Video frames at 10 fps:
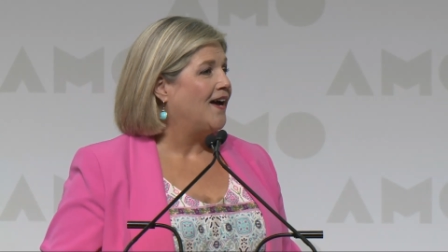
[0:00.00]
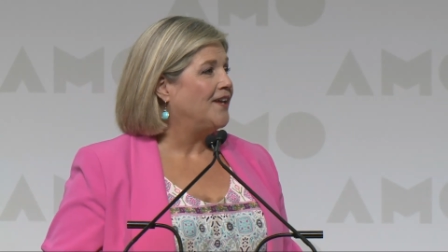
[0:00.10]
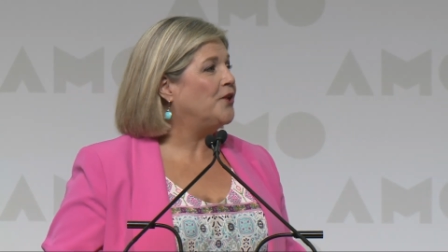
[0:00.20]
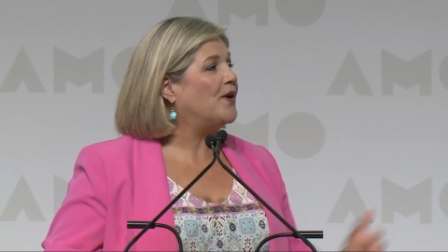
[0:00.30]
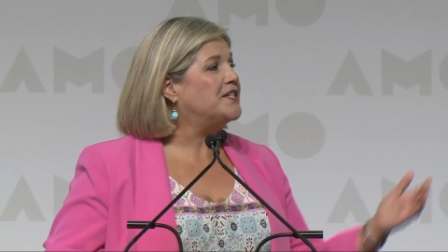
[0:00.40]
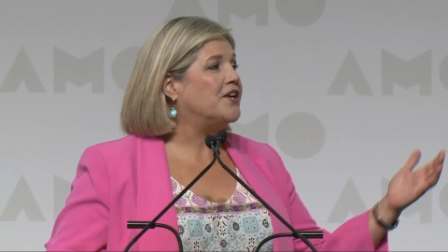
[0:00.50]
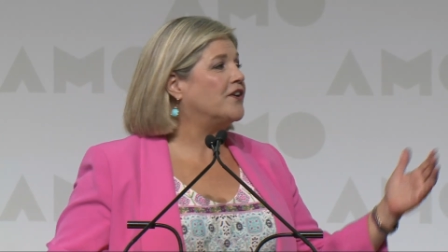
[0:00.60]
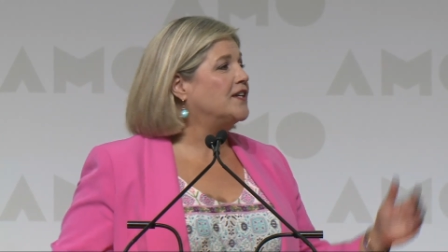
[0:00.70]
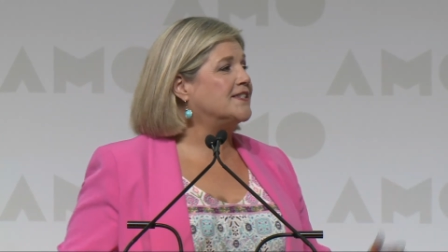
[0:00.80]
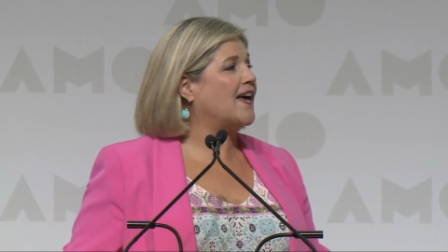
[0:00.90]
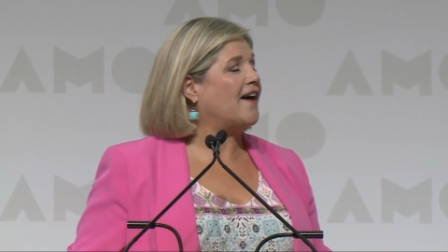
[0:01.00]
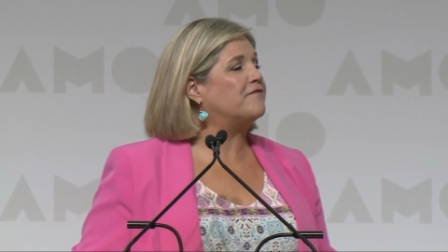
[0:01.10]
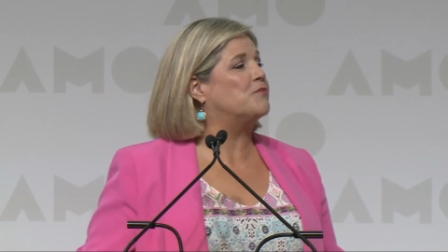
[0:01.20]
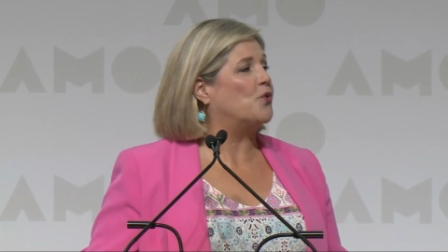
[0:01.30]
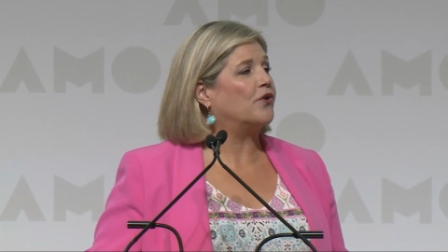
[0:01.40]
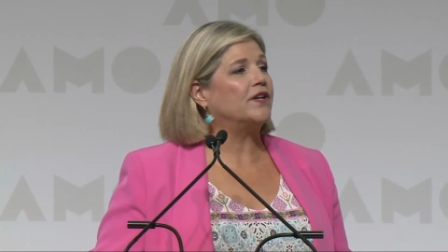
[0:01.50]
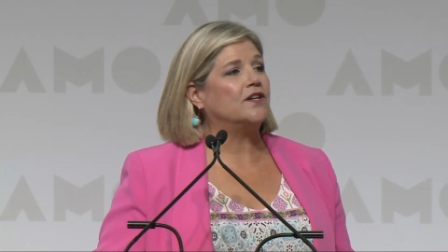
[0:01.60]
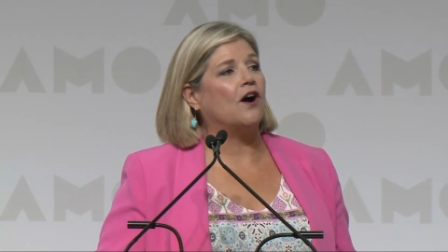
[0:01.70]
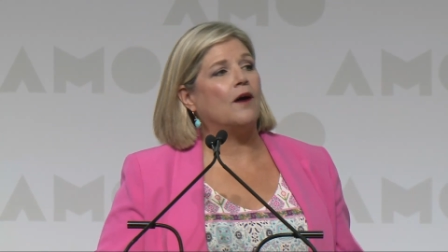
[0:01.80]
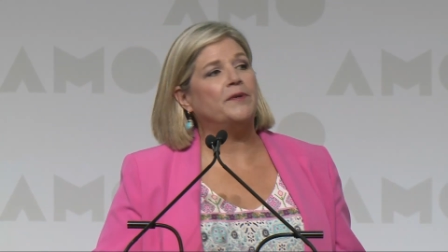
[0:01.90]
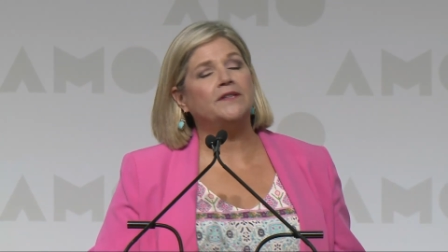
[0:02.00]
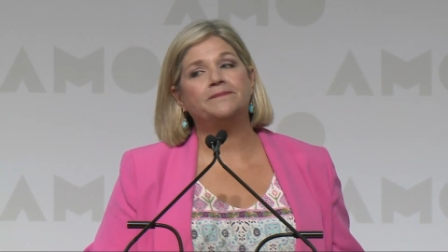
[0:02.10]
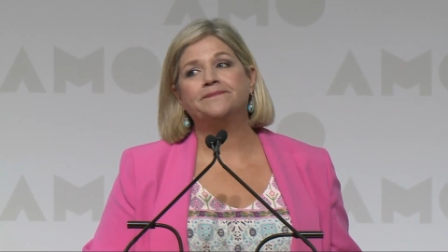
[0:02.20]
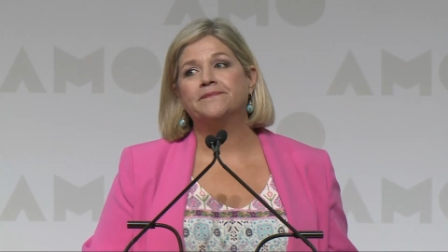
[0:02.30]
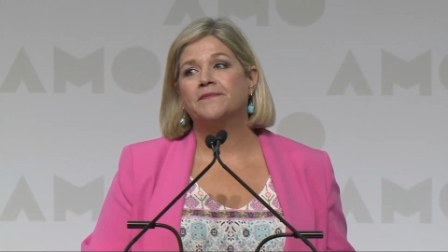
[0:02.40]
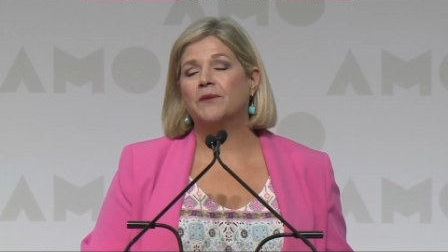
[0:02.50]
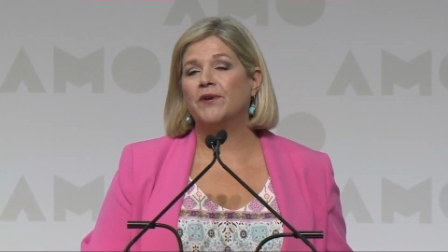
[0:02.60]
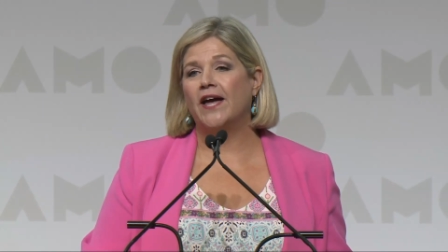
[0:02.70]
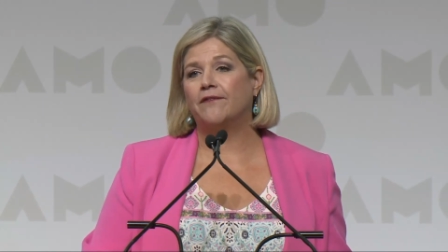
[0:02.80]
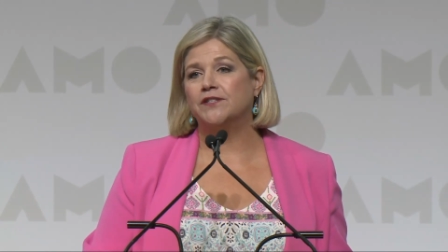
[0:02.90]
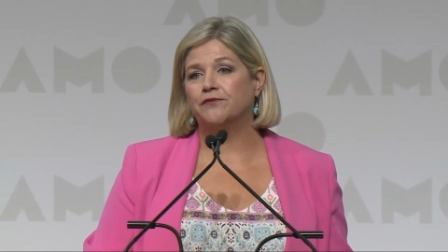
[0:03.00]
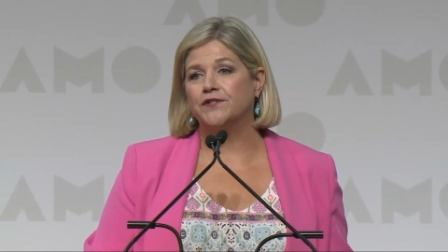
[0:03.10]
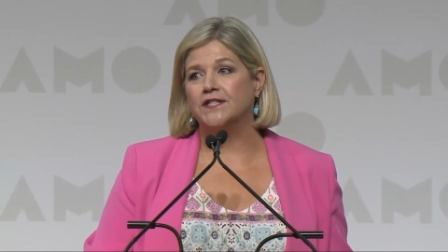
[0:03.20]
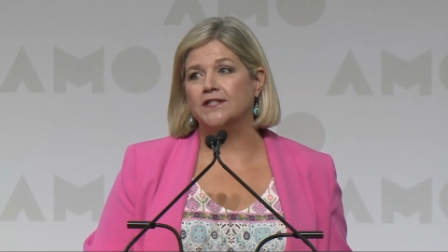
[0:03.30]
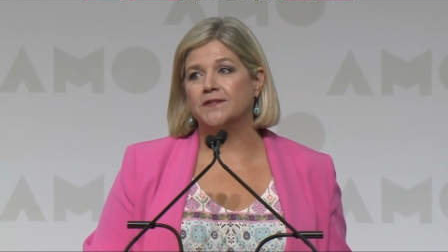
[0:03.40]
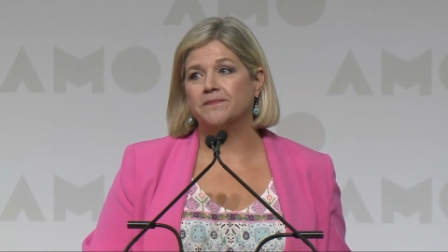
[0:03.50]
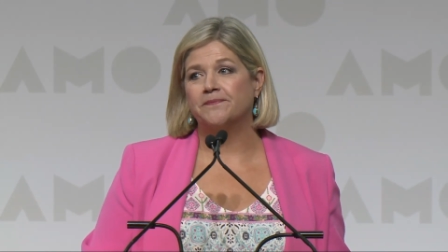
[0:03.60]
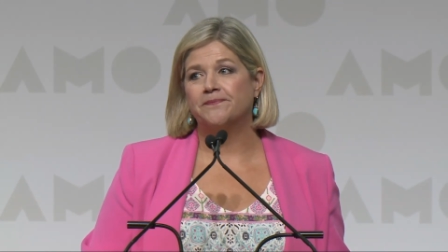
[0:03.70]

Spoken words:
You know, Ontarians have more in common than we have differences.